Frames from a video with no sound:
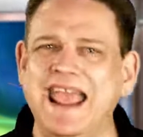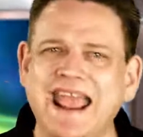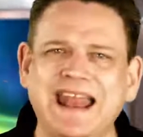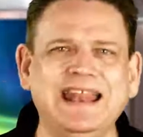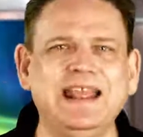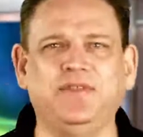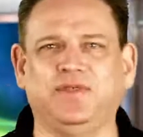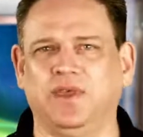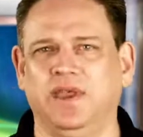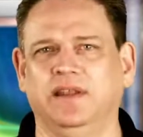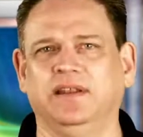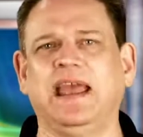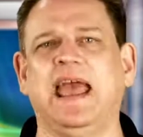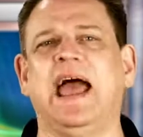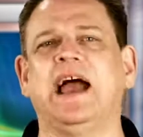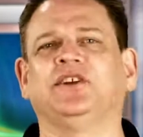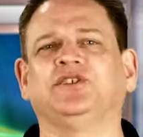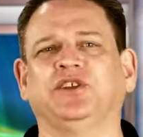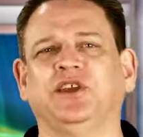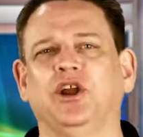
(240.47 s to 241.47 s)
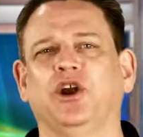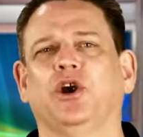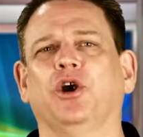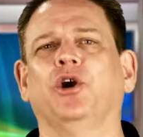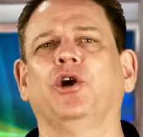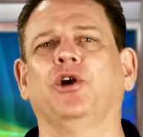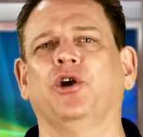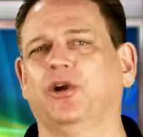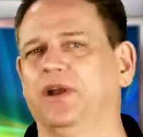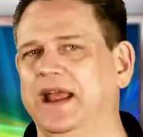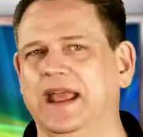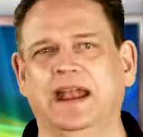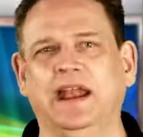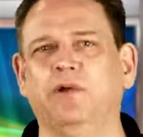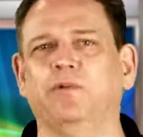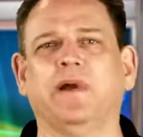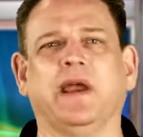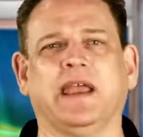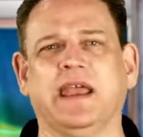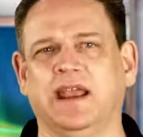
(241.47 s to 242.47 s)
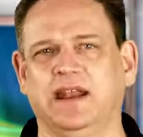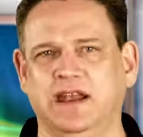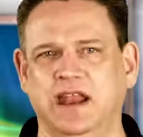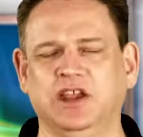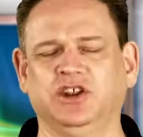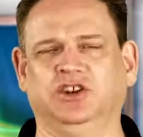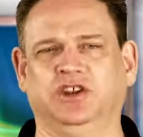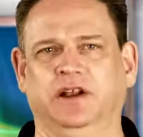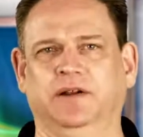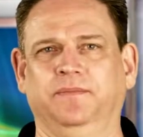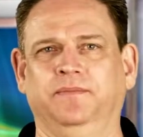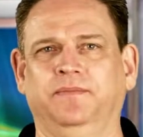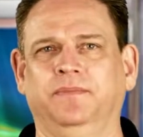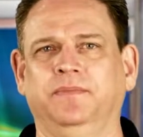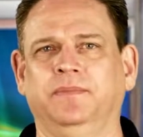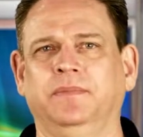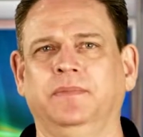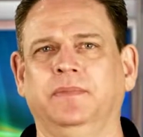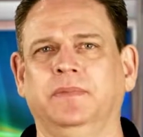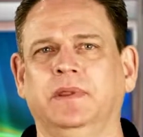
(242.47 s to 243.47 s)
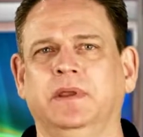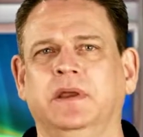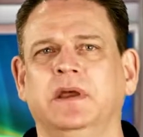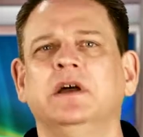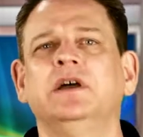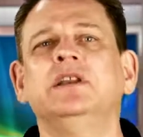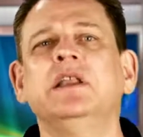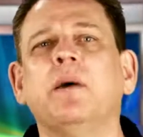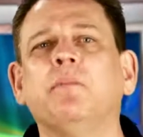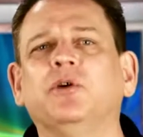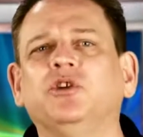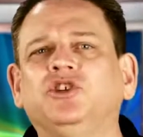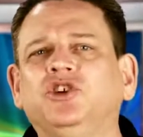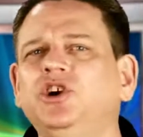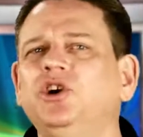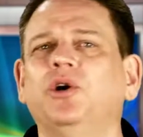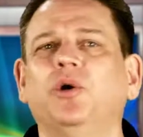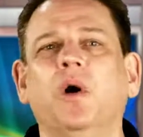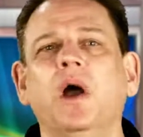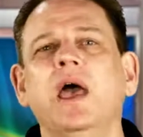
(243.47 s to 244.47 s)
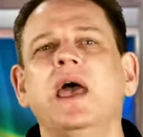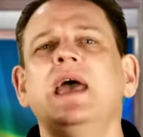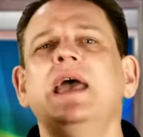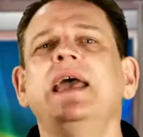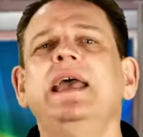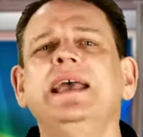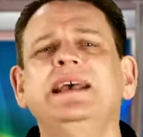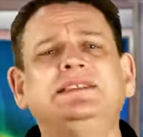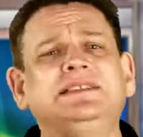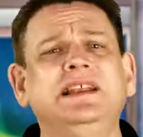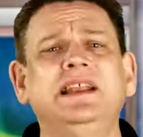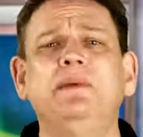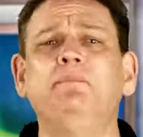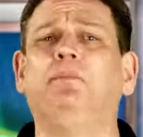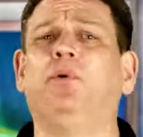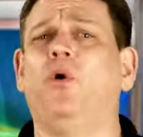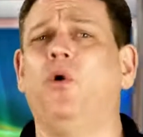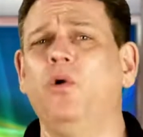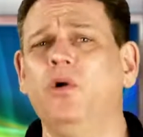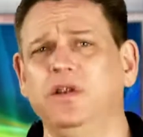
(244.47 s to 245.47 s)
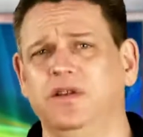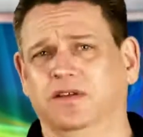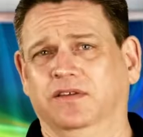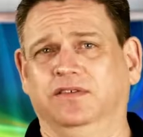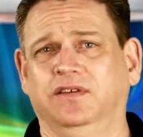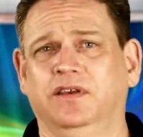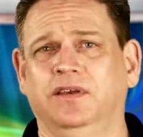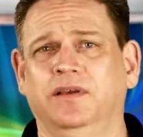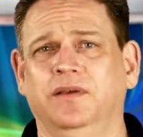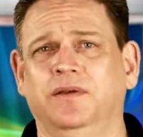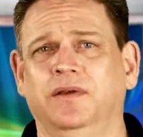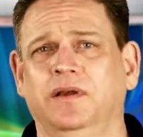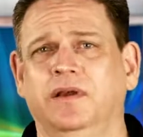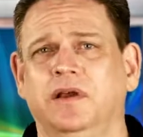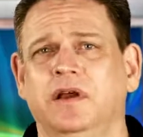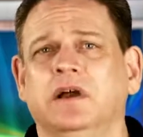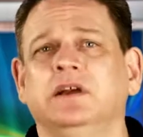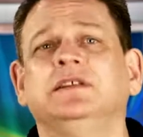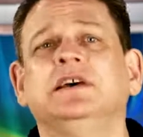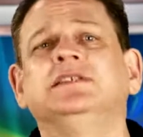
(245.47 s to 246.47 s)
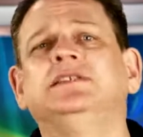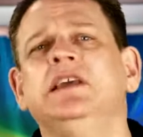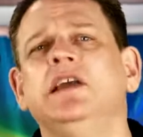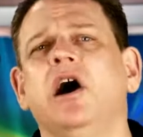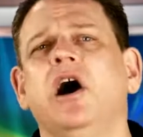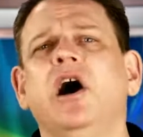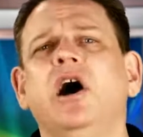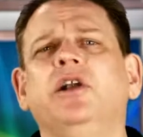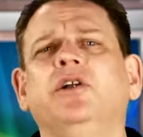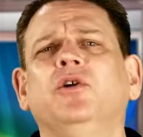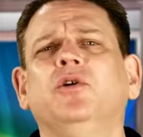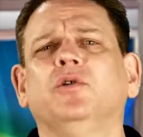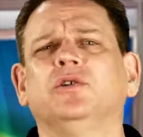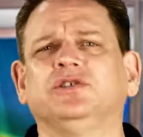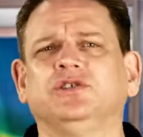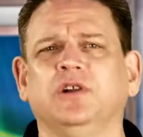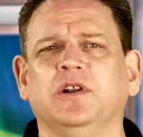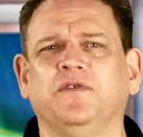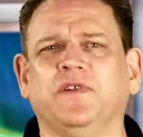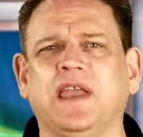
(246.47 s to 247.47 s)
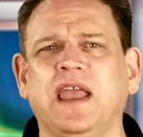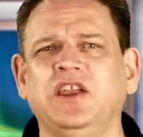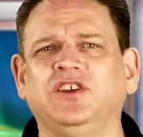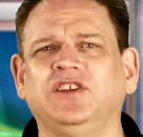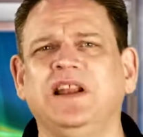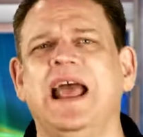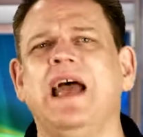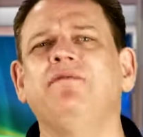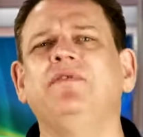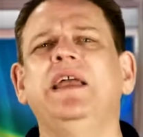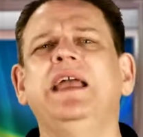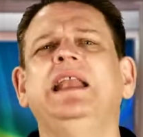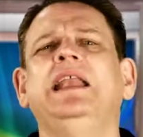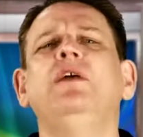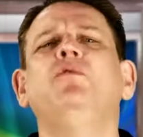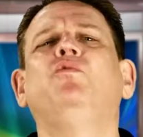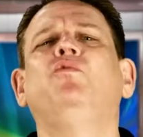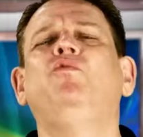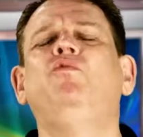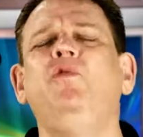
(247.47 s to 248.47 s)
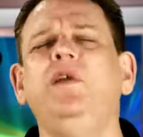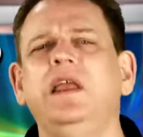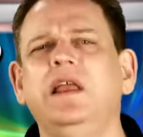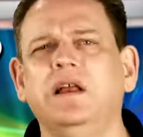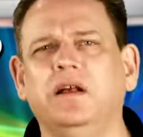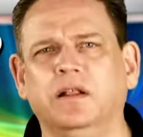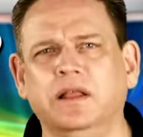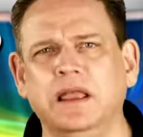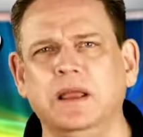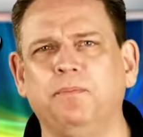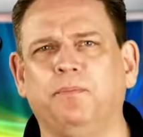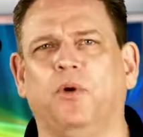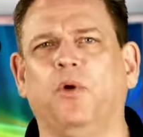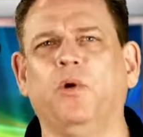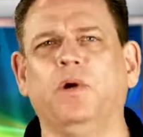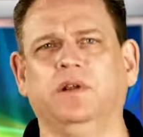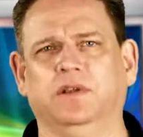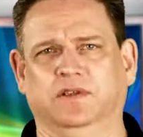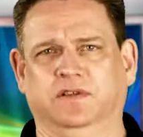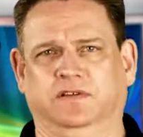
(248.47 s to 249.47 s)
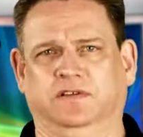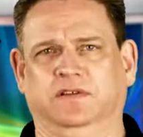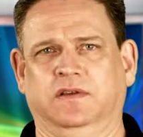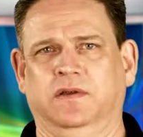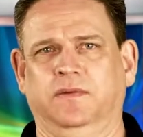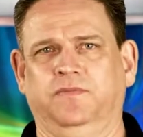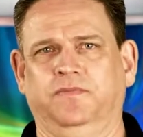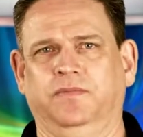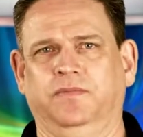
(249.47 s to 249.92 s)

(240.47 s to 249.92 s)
anything to actually earn any recognition. Number two, is it important? Does the honor or certification have any real importance?